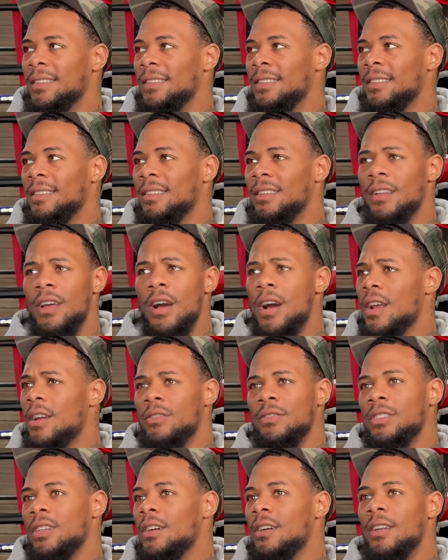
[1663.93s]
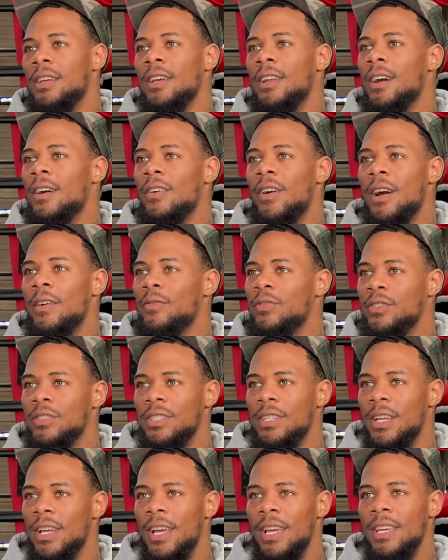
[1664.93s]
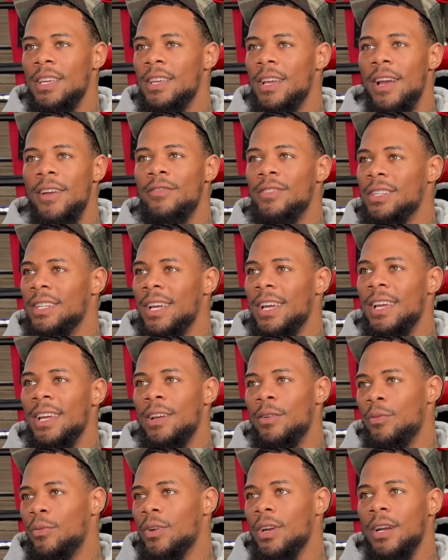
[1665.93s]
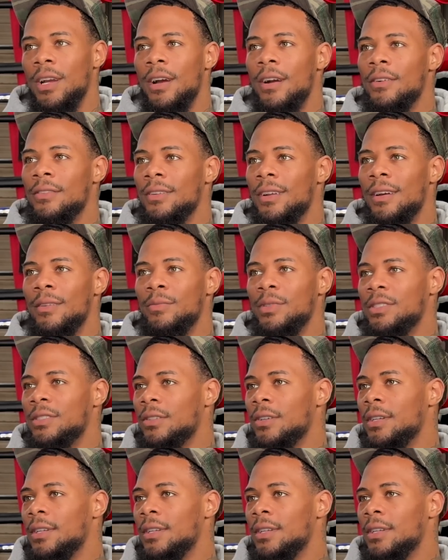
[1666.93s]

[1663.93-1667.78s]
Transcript: No, I don't sauna it out. I eat every day and work out, and I'll be straight.